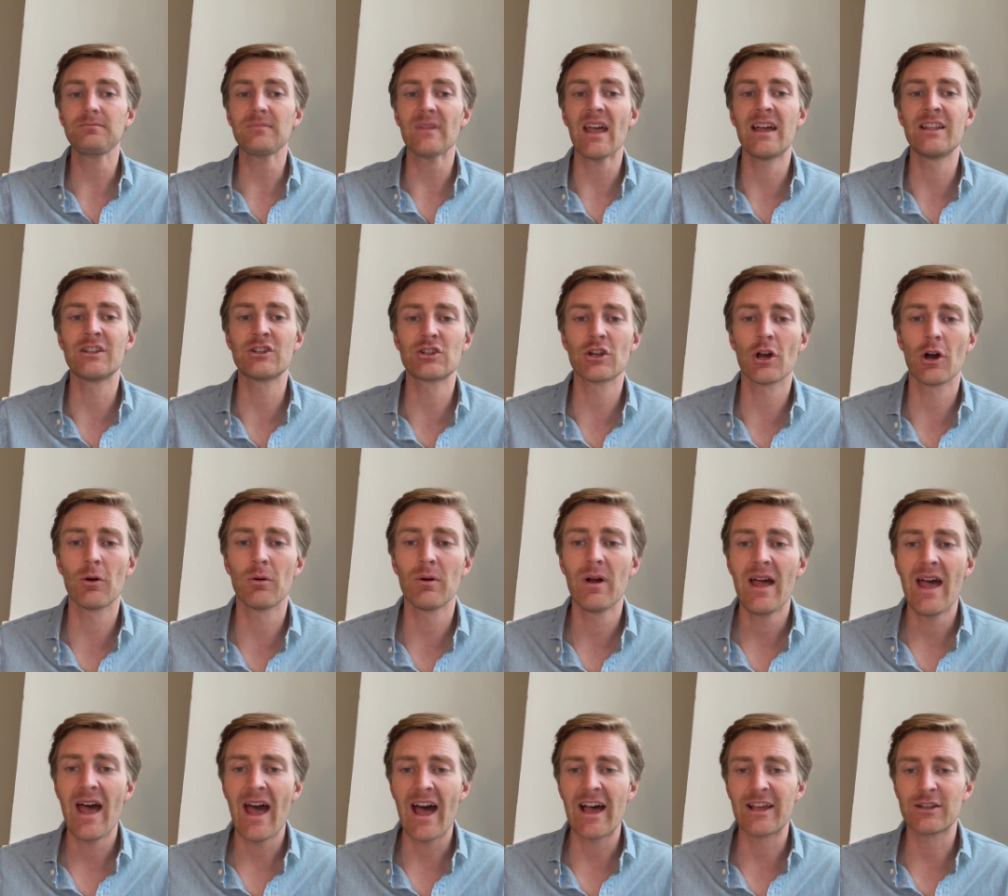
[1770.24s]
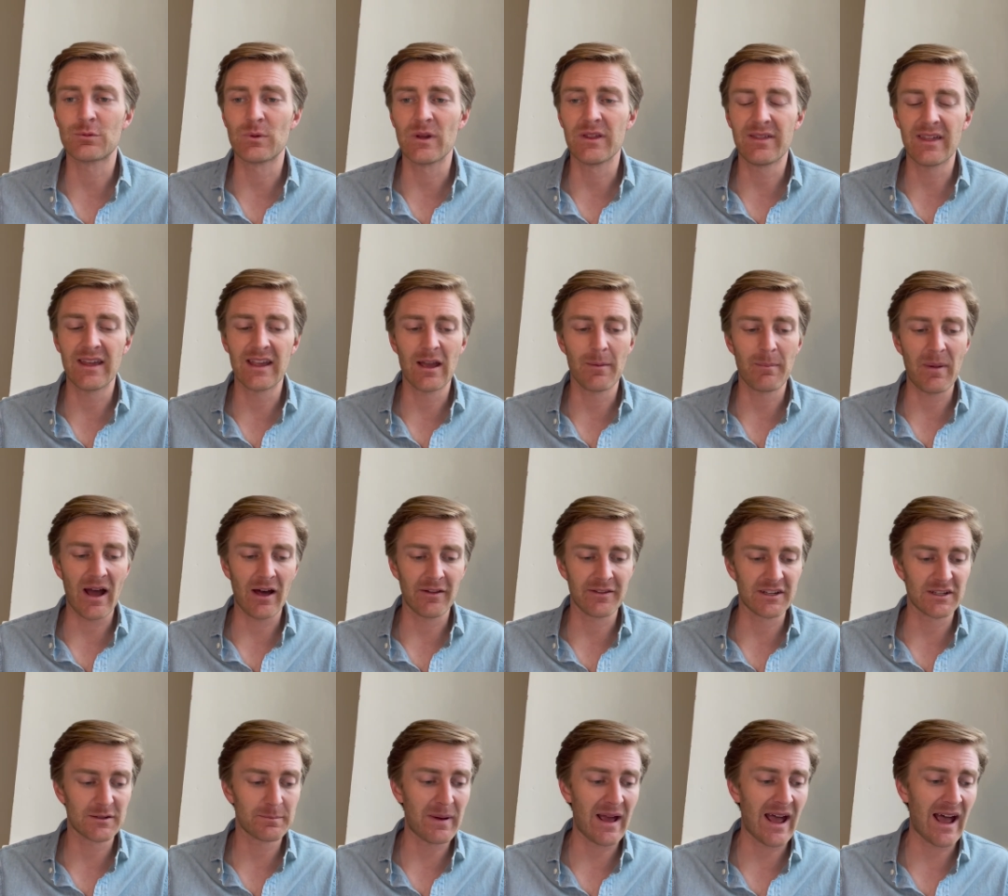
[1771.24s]
And so, as we think about
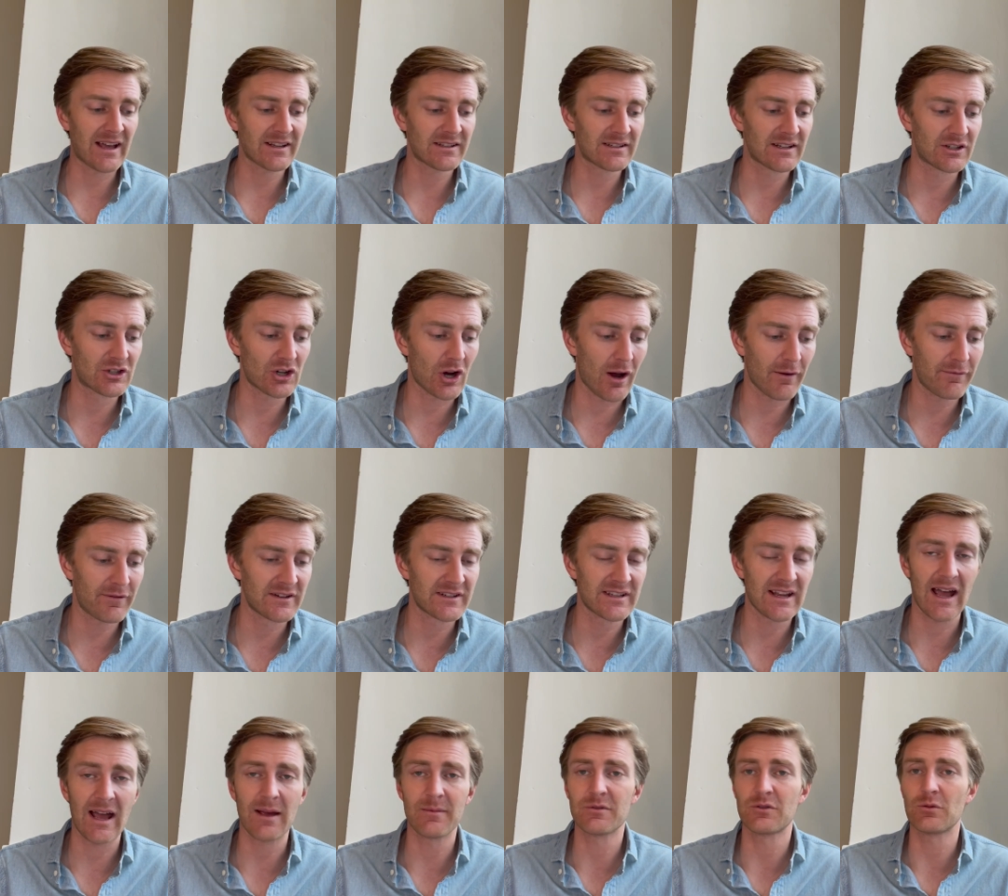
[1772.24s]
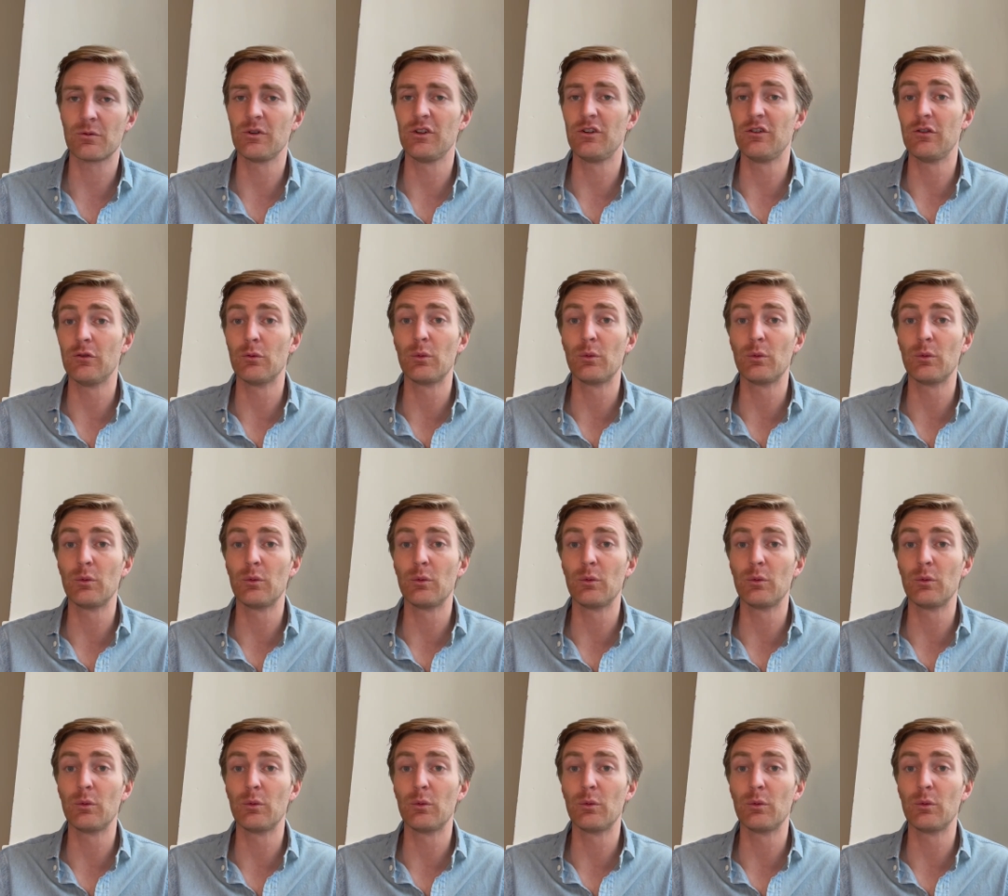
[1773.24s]
this passage, oftentimes we,